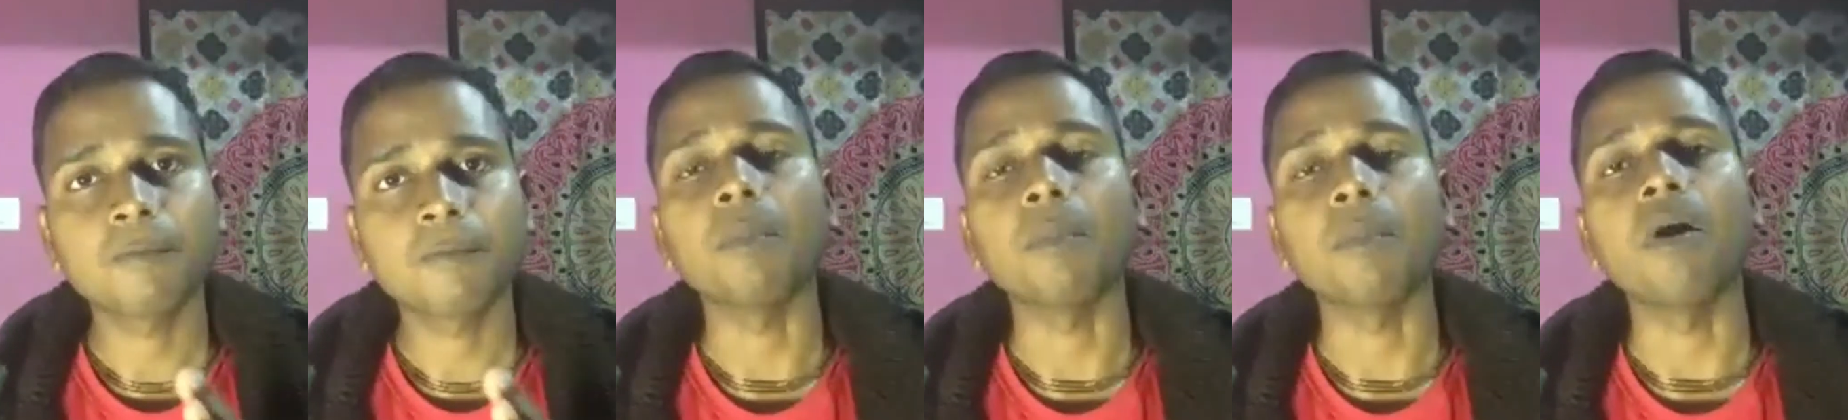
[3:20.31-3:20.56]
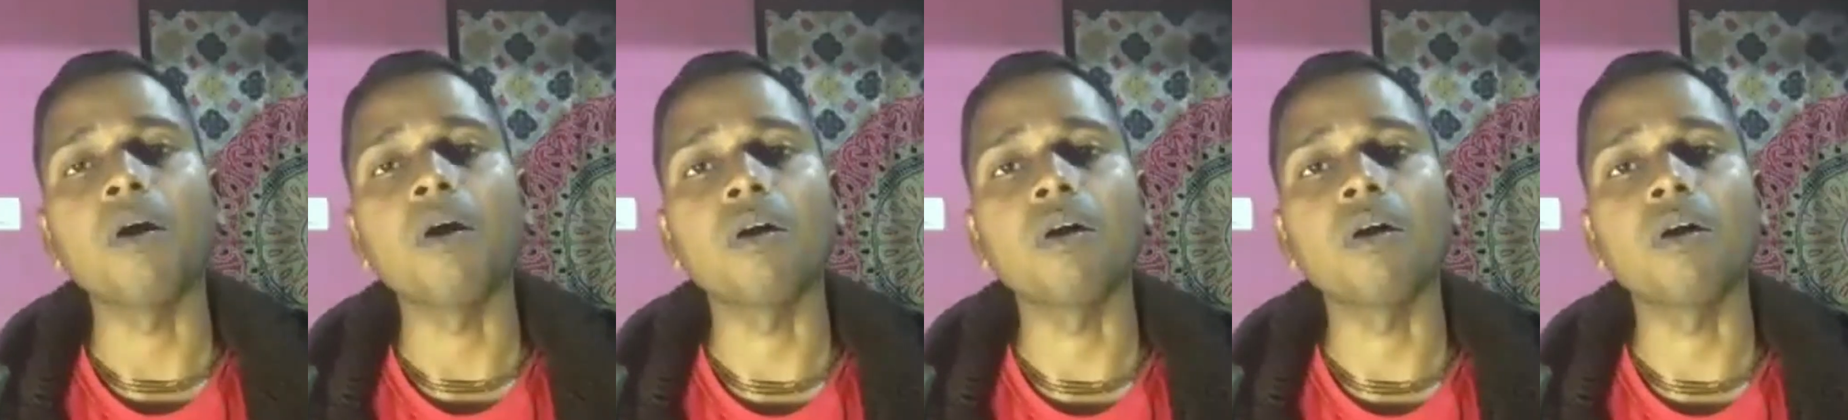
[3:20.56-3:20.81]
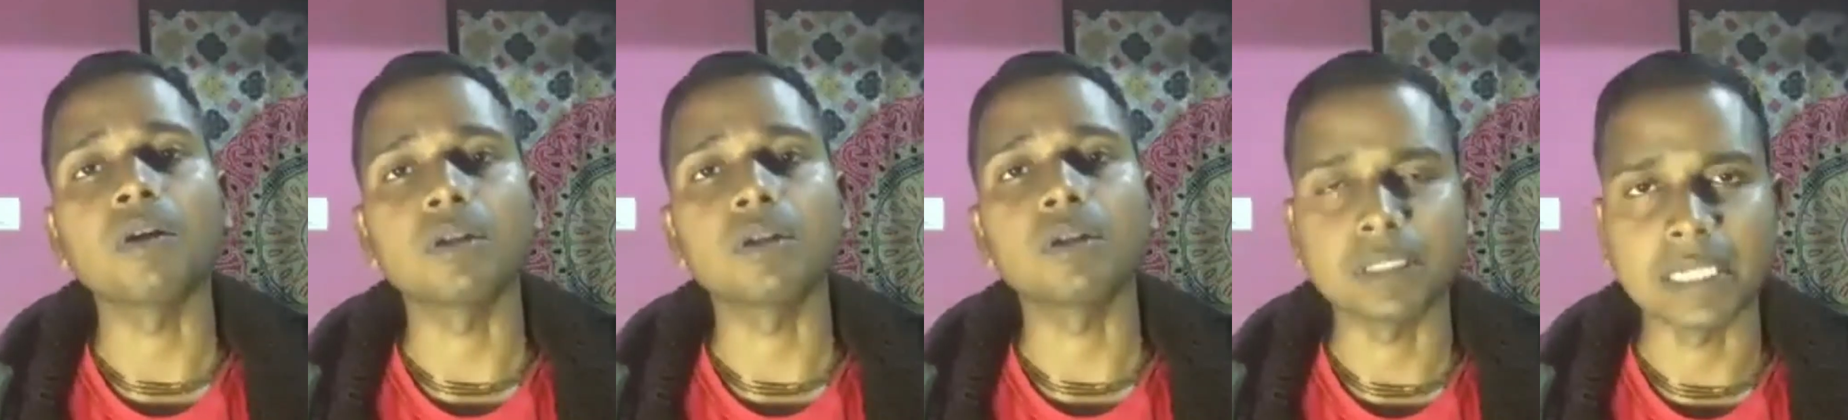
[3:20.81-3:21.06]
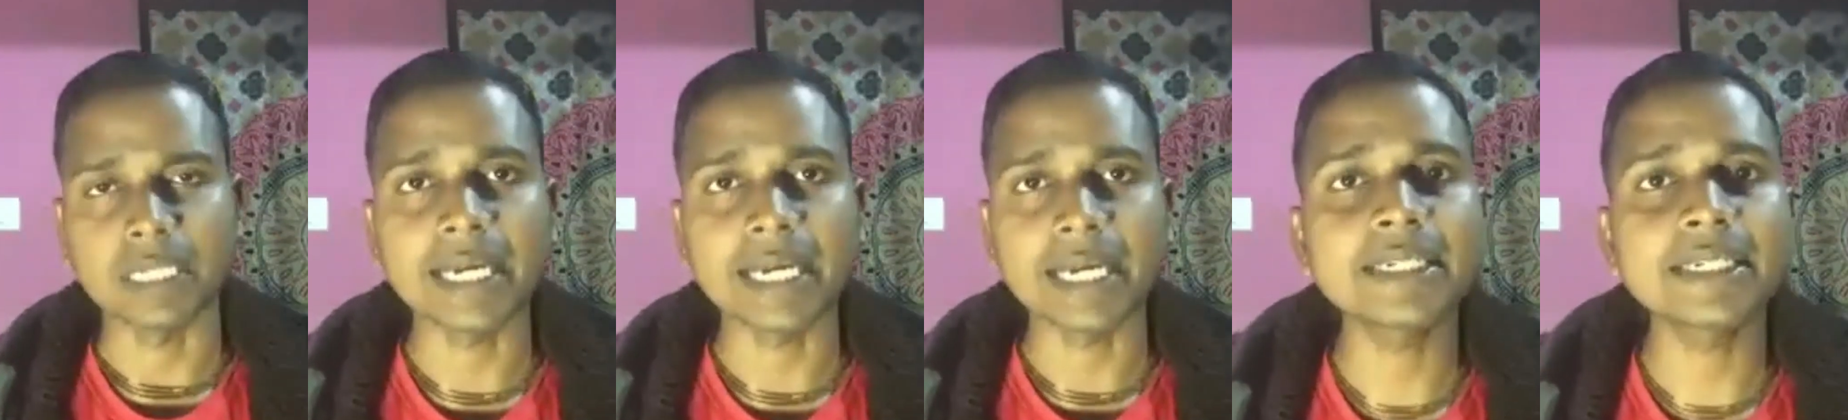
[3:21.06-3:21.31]
from all
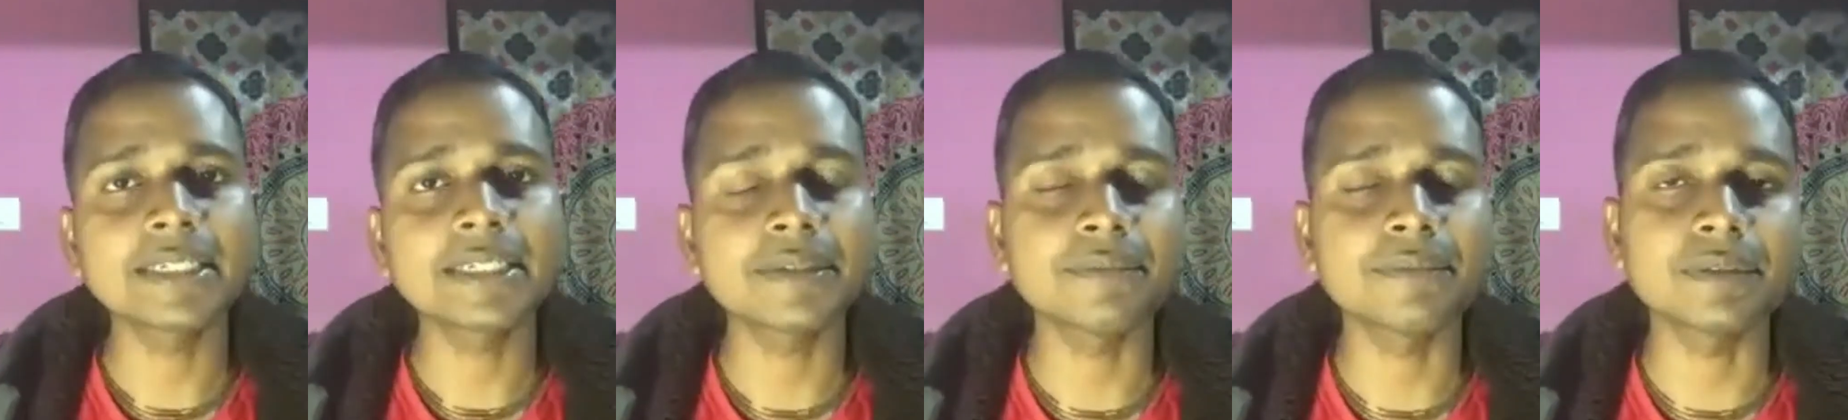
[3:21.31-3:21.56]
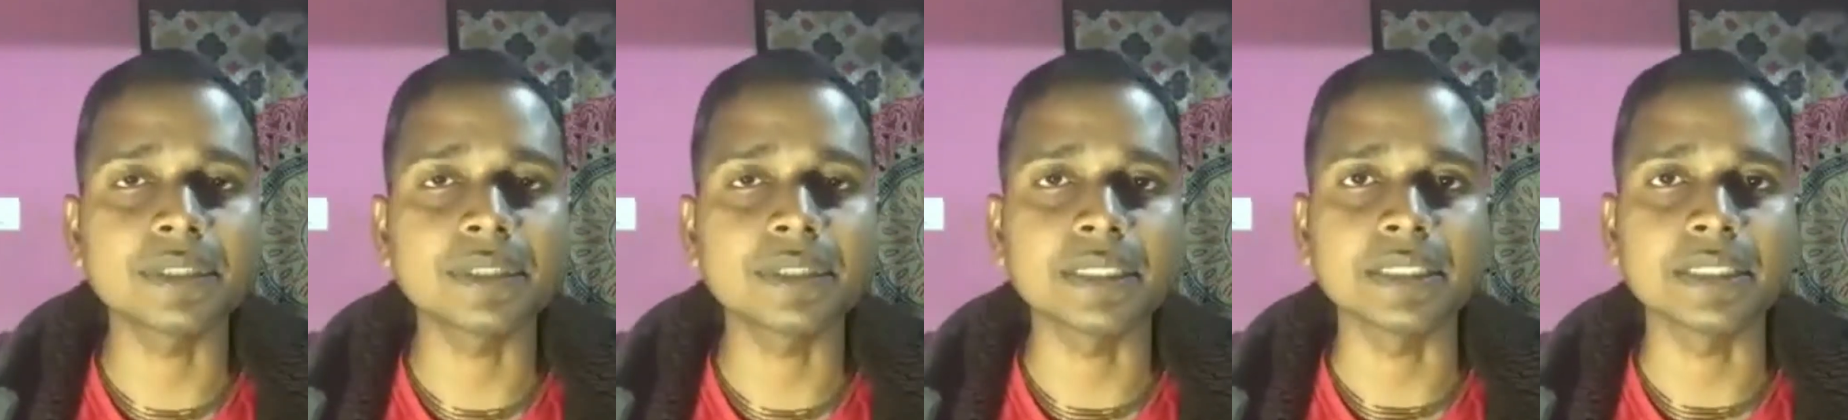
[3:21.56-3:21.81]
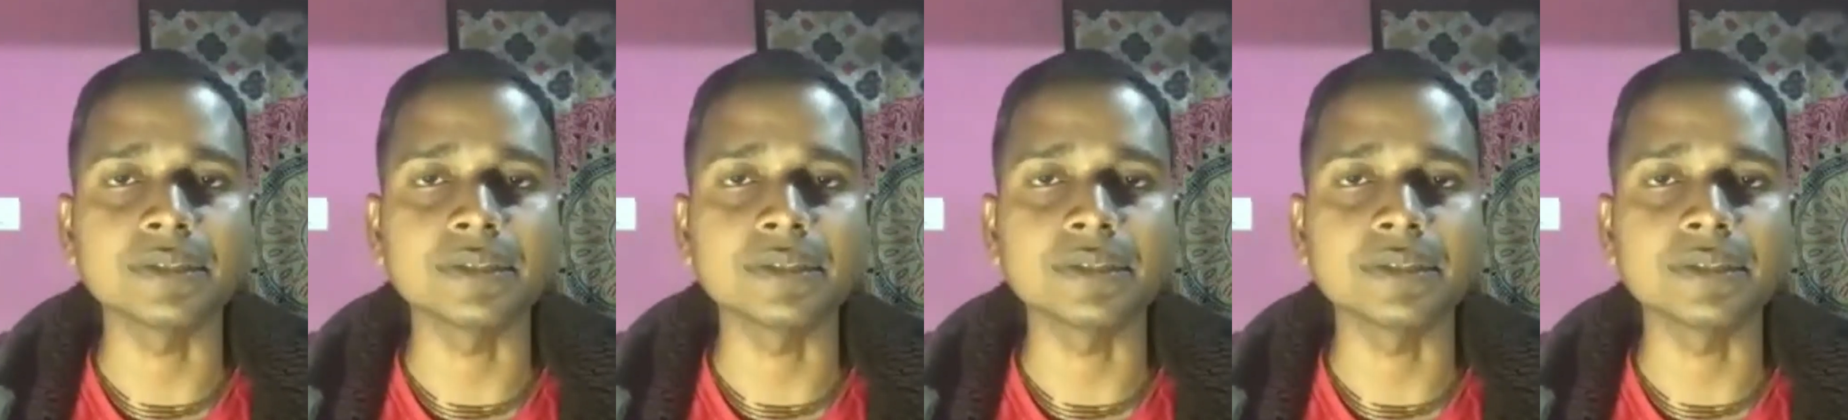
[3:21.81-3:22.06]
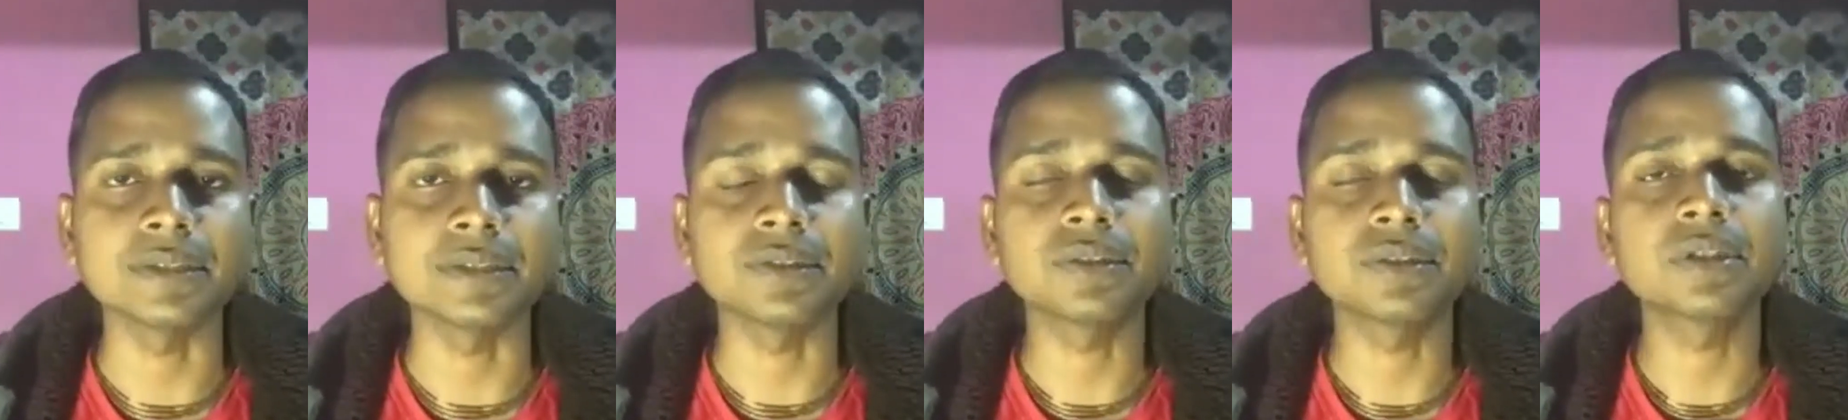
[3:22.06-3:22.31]
the
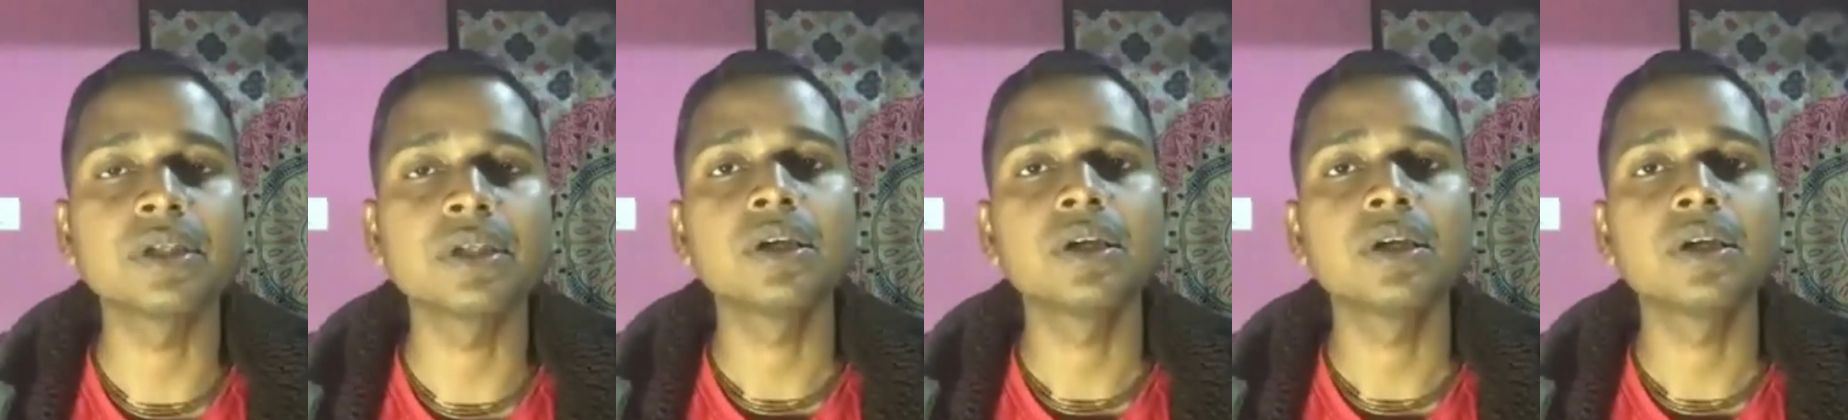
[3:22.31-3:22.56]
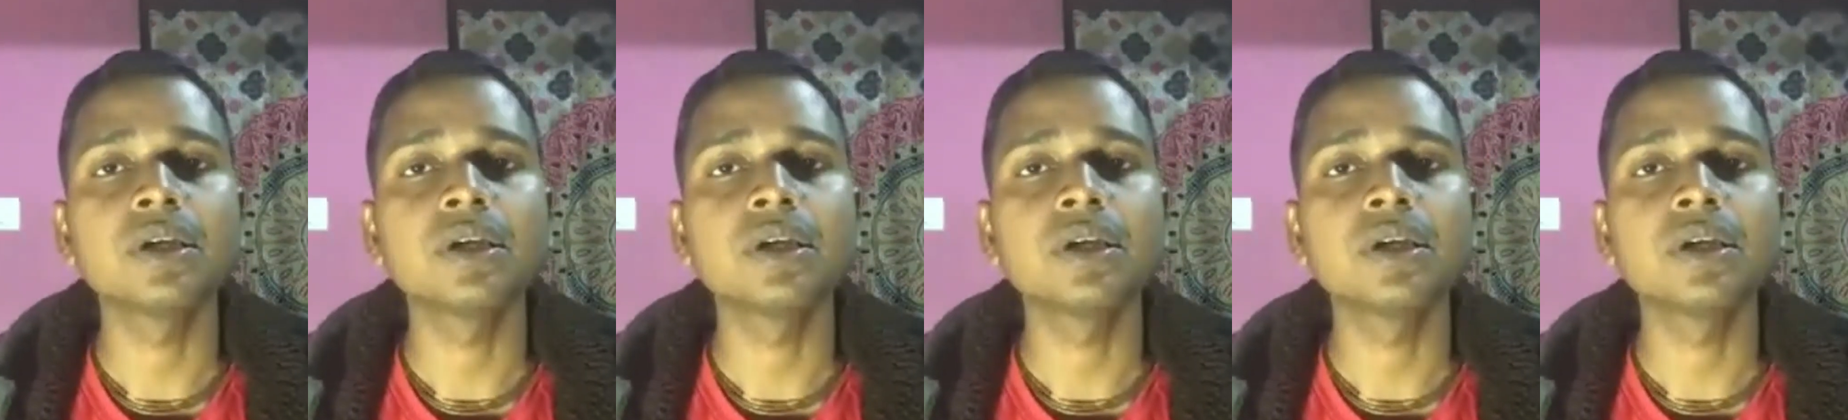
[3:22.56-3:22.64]
negativities